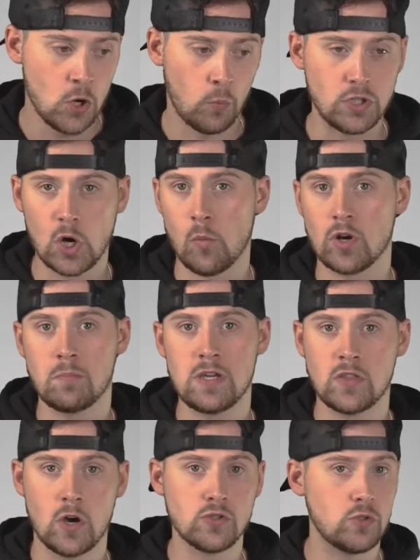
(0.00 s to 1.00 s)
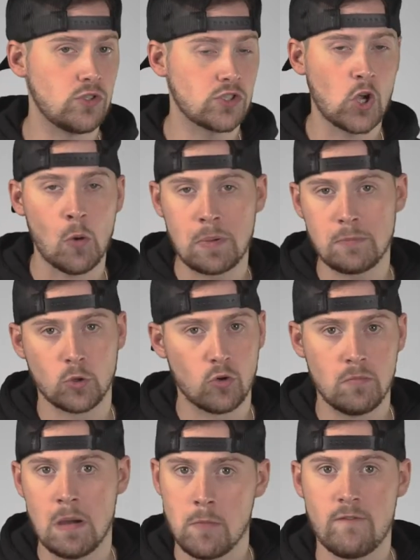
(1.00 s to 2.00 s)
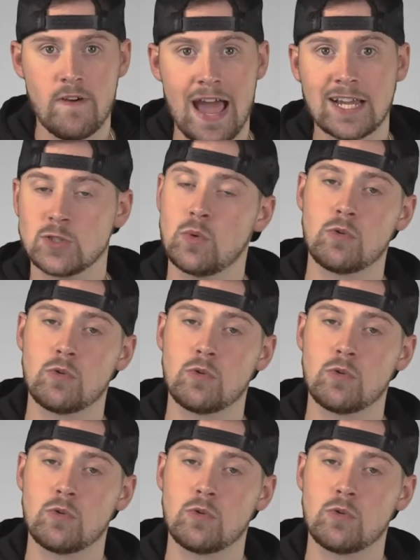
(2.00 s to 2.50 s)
We don't want to be those who just call people to remember facts.